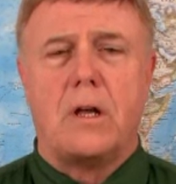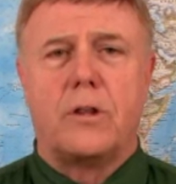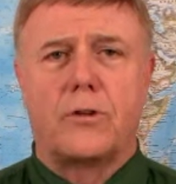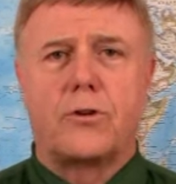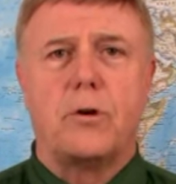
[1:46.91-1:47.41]

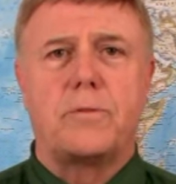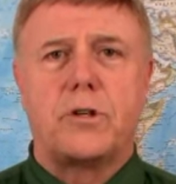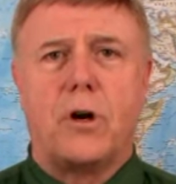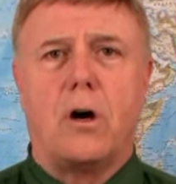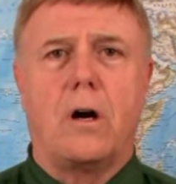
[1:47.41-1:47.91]
the
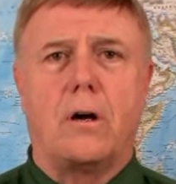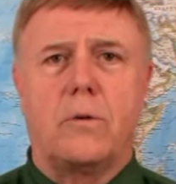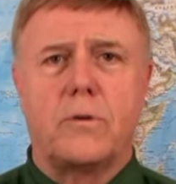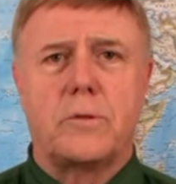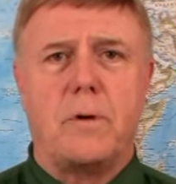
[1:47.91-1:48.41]
troops aren't
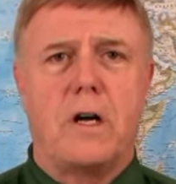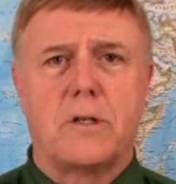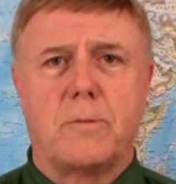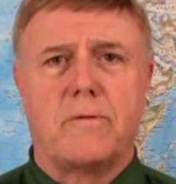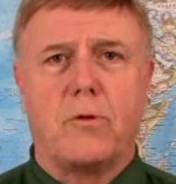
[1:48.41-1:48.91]

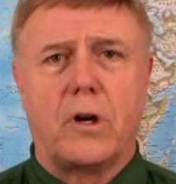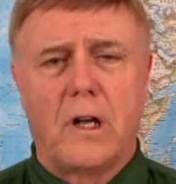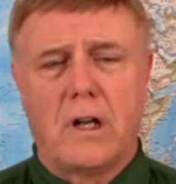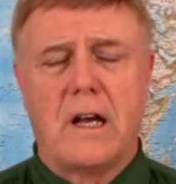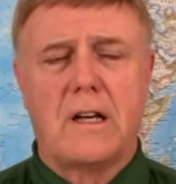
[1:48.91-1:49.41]
responsible for it
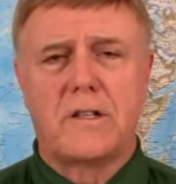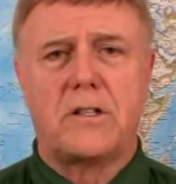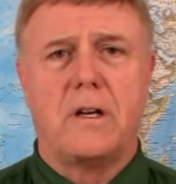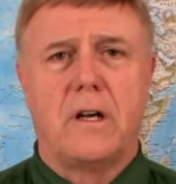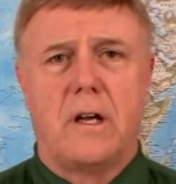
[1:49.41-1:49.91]

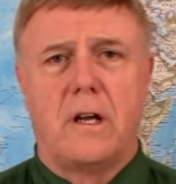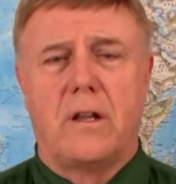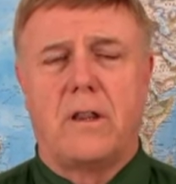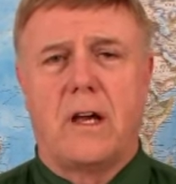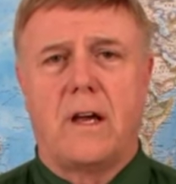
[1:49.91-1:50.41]
unless
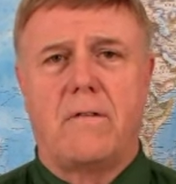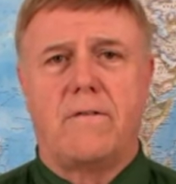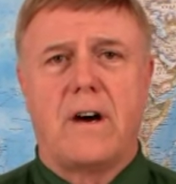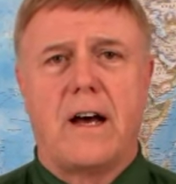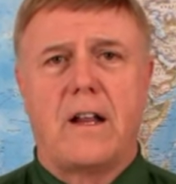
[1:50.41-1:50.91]
they
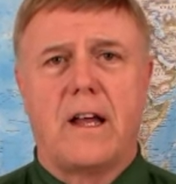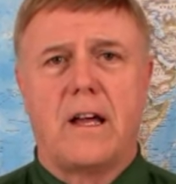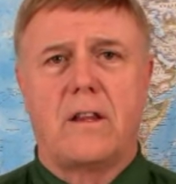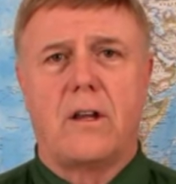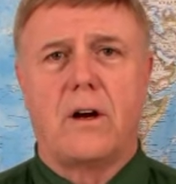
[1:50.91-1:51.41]

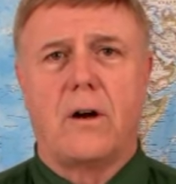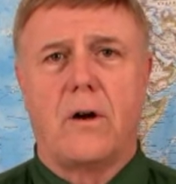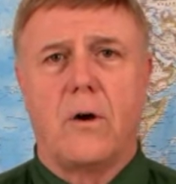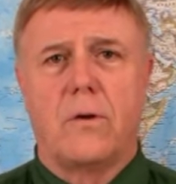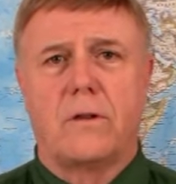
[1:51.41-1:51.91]
violate
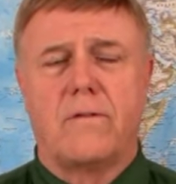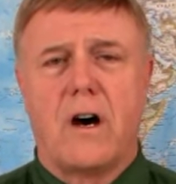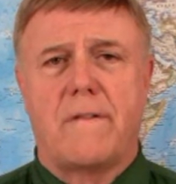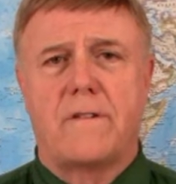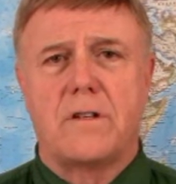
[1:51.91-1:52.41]
their oath of
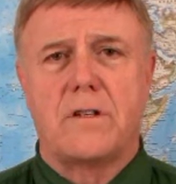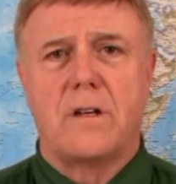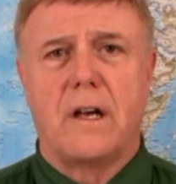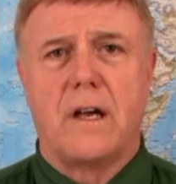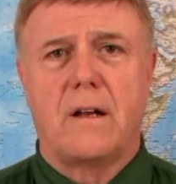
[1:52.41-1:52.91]
office
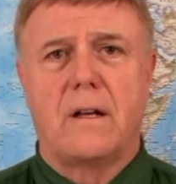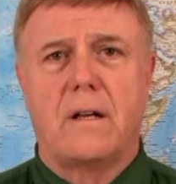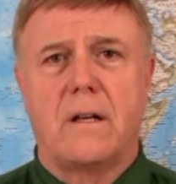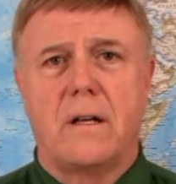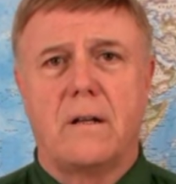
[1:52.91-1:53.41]
and
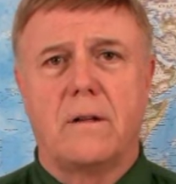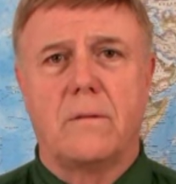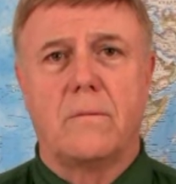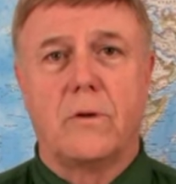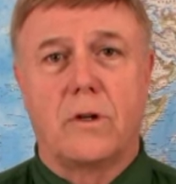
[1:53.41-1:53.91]

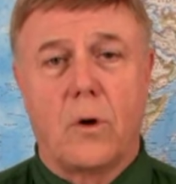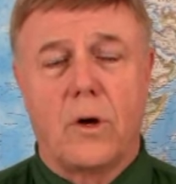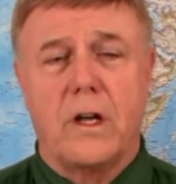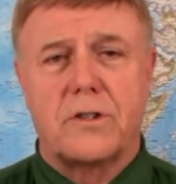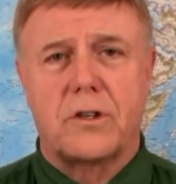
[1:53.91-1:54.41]
would go
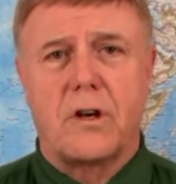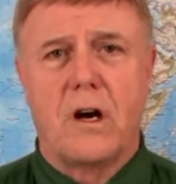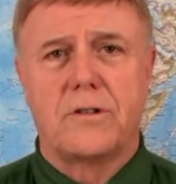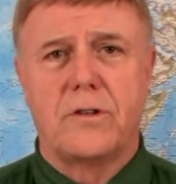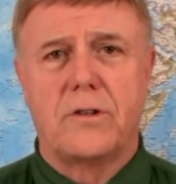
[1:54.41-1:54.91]
against the
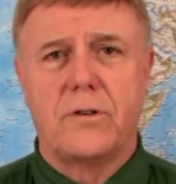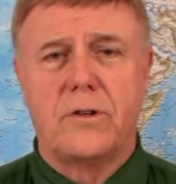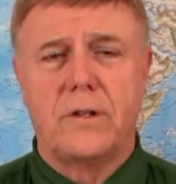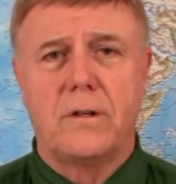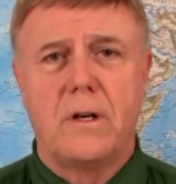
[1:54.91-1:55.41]

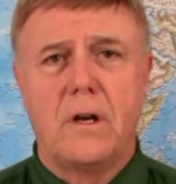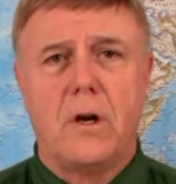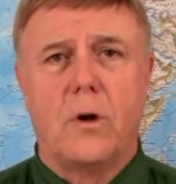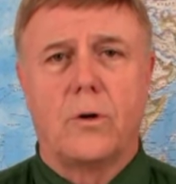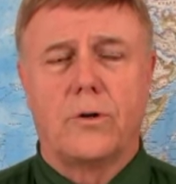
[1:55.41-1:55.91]
Constitution
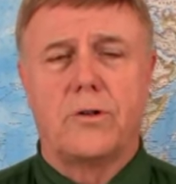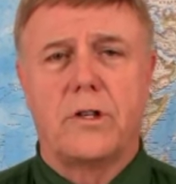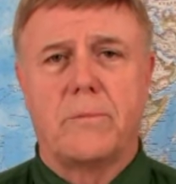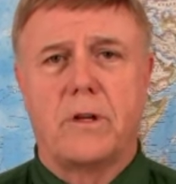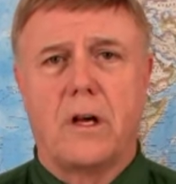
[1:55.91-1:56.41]
or do
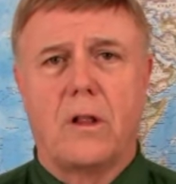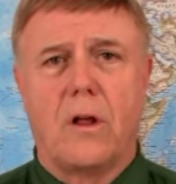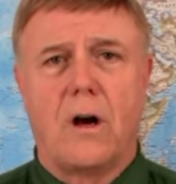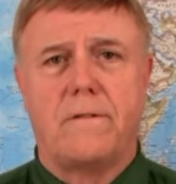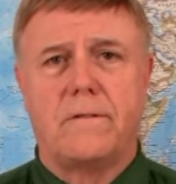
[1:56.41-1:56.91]
something
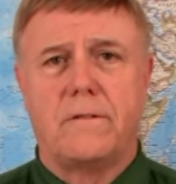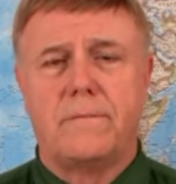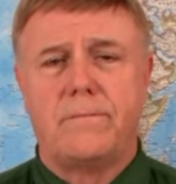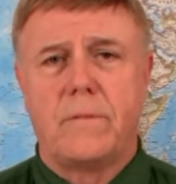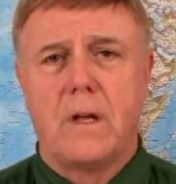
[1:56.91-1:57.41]
unlawful.
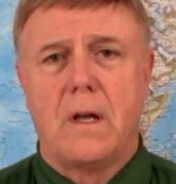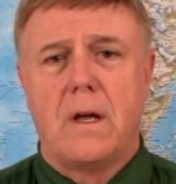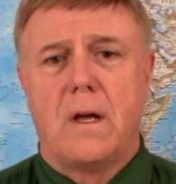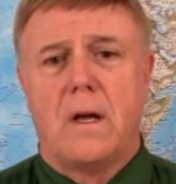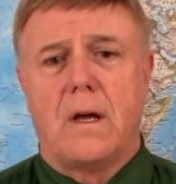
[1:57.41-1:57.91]

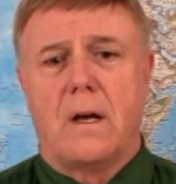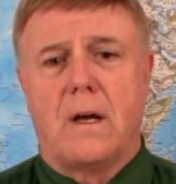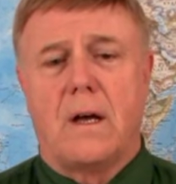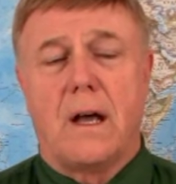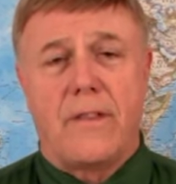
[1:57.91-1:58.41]

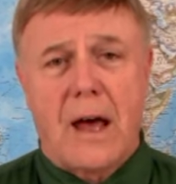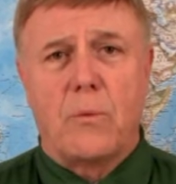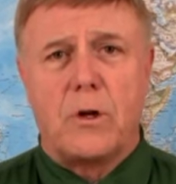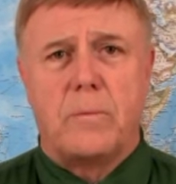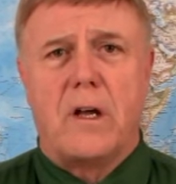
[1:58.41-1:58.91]
And
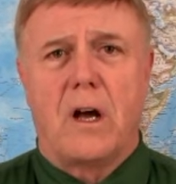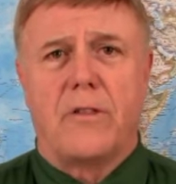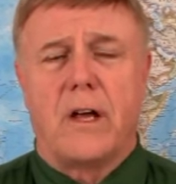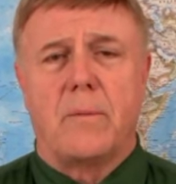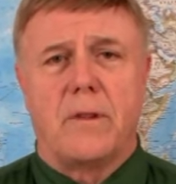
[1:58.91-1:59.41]
that would be on
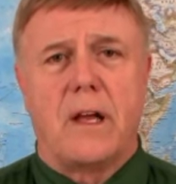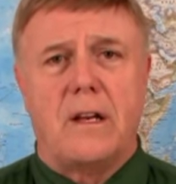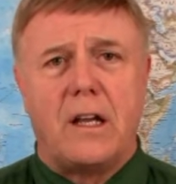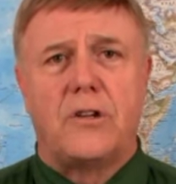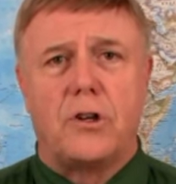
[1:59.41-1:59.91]
them, and they
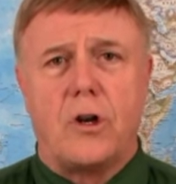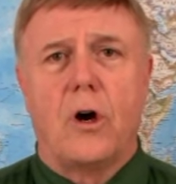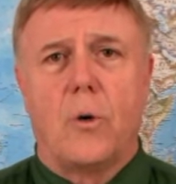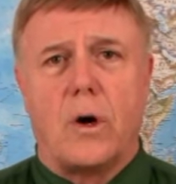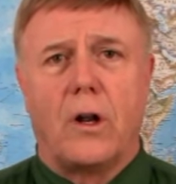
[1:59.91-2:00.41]
need to
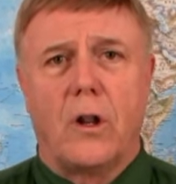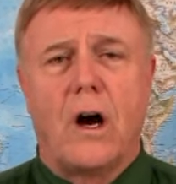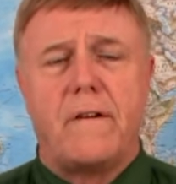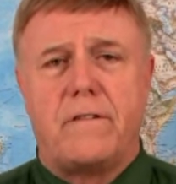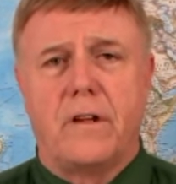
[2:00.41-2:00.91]
know what a
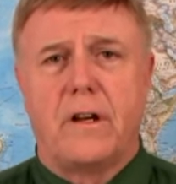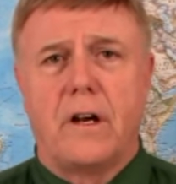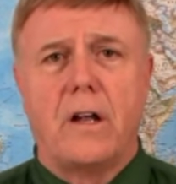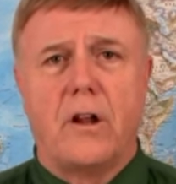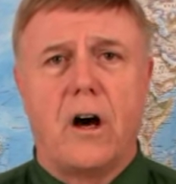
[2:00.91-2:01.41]
lawful and
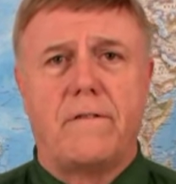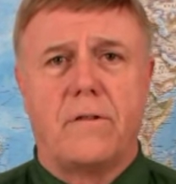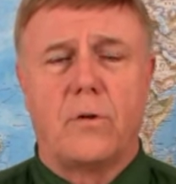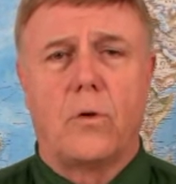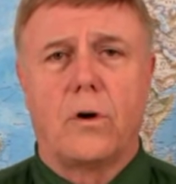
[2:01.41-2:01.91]
an
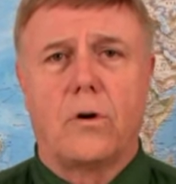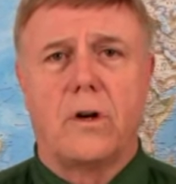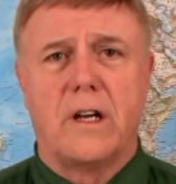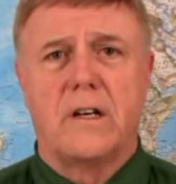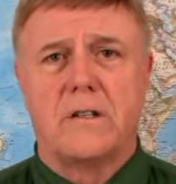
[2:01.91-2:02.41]
unlawful order
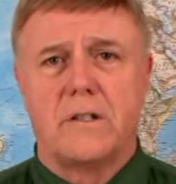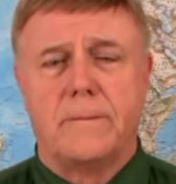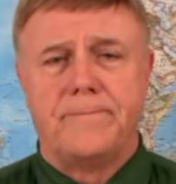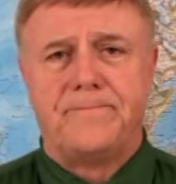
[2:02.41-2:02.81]
is.